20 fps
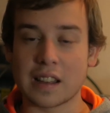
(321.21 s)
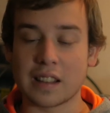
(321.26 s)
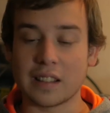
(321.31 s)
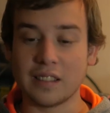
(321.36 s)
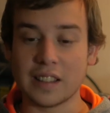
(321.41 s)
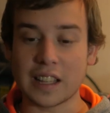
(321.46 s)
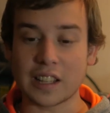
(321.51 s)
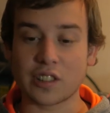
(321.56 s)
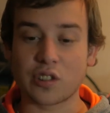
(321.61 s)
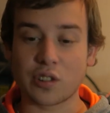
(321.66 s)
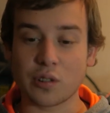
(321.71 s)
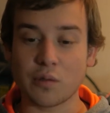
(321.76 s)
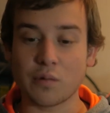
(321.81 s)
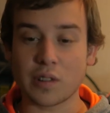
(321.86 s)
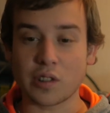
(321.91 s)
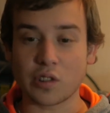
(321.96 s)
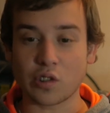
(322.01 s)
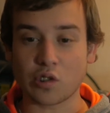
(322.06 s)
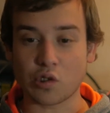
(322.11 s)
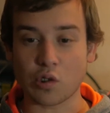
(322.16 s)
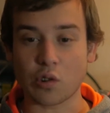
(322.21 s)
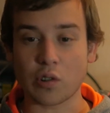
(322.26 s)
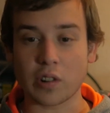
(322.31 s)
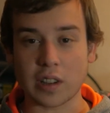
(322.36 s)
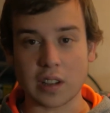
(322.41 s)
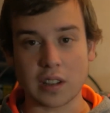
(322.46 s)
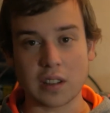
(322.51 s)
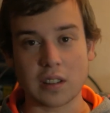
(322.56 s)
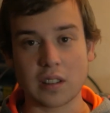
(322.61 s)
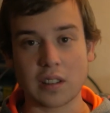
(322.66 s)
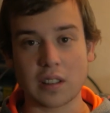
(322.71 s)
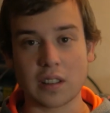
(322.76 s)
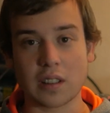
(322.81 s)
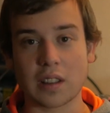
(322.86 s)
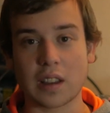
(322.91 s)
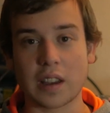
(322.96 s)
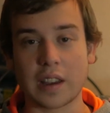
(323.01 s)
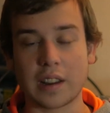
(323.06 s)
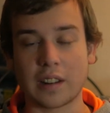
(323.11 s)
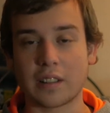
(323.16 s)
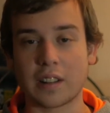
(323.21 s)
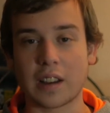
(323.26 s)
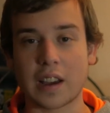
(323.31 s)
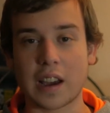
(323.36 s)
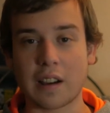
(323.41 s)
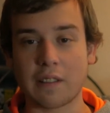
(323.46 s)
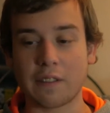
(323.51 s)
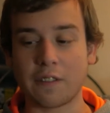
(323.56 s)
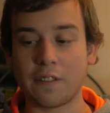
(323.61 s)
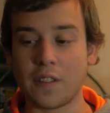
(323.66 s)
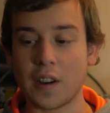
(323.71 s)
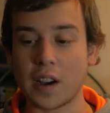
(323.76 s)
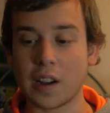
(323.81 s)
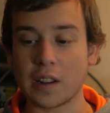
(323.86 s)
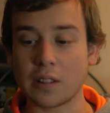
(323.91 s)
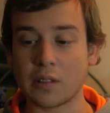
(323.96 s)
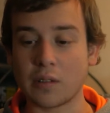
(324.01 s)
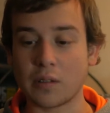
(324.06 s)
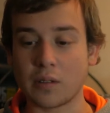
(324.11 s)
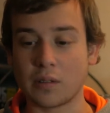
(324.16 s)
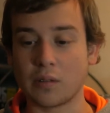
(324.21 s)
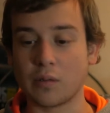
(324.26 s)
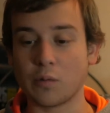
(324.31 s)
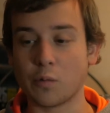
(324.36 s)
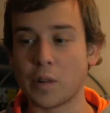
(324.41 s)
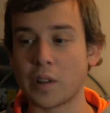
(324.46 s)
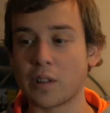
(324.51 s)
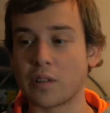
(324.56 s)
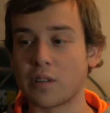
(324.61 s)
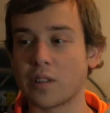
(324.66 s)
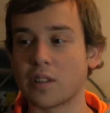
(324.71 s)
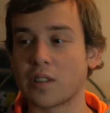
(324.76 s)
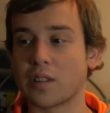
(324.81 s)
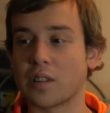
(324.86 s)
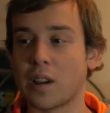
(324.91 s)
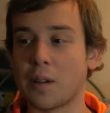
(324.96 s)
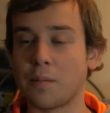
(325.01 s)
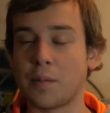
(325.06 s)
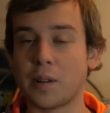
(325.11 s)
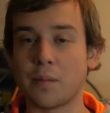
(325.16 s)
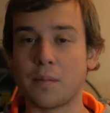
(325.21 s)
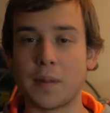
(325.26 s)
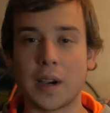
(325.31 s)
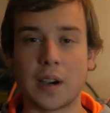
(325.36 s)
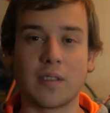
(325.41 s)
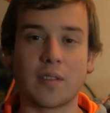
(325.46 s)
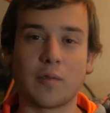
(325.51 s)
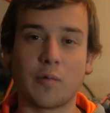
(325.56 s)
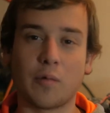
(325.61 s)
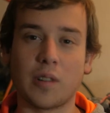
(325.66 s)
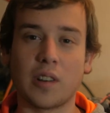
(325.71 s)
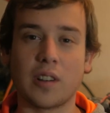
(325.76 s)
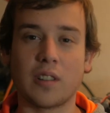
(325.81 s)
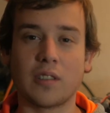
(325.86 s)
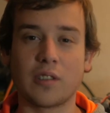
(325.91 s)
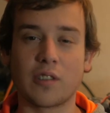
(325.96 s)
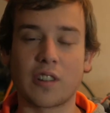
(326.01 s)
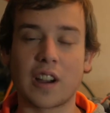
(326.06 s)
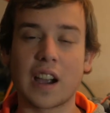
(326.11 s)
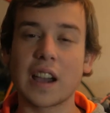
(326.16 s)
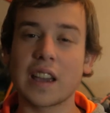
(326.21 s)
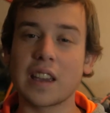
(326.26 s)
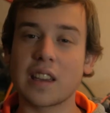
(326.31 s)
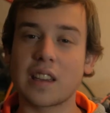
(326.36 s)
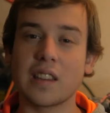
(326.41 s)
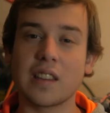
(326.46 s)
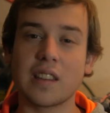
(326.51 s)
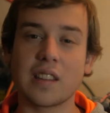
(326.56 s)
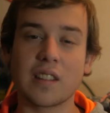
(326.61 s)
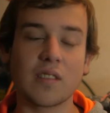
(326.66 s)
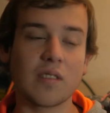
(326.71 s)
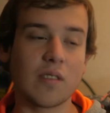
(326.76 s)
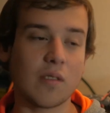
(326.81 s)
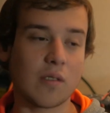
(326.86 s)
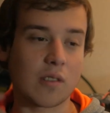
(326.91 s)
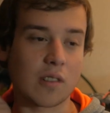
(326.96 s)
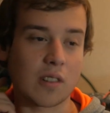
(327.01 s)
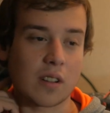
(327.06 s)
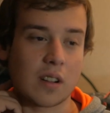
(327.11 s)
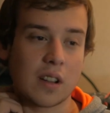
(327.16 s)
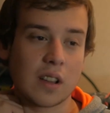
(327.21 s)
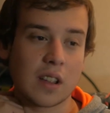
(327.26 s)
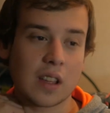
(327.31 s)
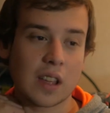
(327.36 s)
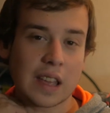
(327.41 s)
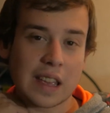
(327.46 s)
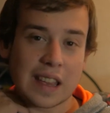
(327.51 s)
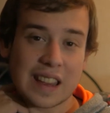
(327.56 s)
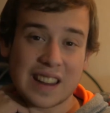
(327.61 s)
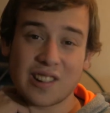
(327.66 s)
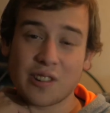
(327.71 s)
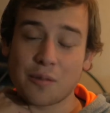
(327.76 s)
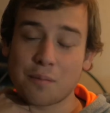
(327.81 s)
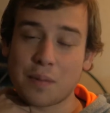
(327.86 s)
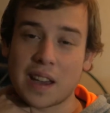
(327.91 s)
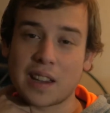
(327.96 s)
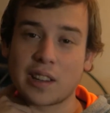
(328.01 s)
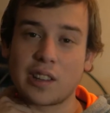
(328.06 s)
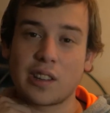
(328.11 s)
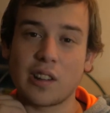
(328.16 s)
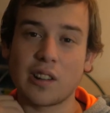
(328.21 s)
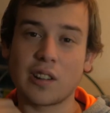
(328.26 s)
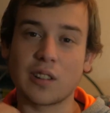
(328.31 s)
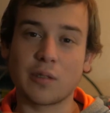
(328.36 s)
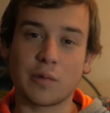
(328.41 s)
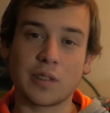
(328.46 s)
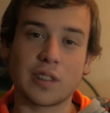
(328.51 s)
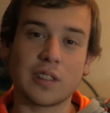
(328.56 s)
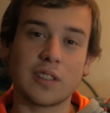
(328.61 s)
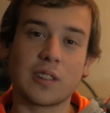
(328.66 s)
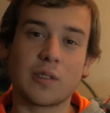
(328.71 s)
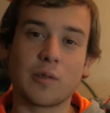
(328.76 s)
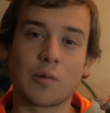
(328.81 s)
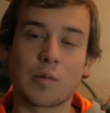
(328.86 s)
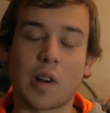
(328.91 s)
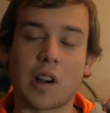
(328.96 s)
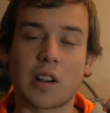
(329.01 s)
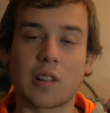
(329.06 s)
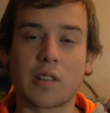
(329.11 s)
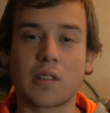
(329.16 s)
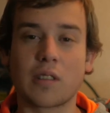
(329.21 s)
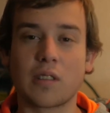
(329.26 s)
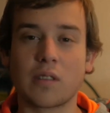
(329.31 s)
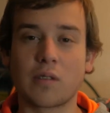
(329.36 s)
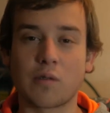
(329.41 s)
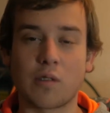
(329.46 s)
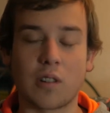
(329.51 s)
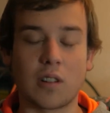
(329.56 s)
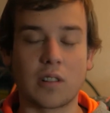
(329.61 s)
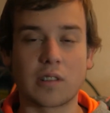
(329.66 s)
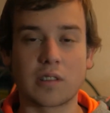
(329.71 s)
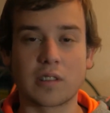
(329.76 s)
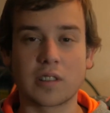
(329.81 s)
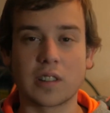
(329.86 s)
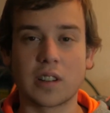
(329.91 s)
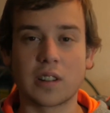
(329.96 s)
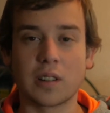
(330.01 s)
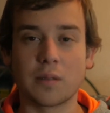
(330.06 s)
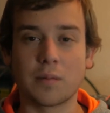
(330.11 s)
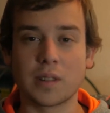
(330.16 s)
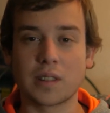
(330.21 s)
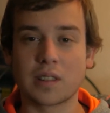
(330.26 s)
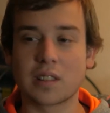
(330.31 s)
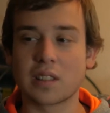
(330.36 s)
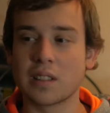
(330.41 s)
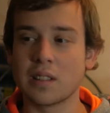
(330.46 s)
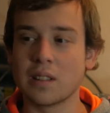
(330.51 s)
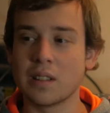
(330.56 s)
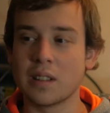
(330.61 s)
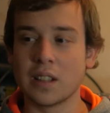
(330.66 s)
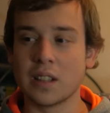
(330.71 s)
let you enjoy it and have fun, whether it's up in a mountain while you're hiking or in your backyard with a little rock crawler setup. It's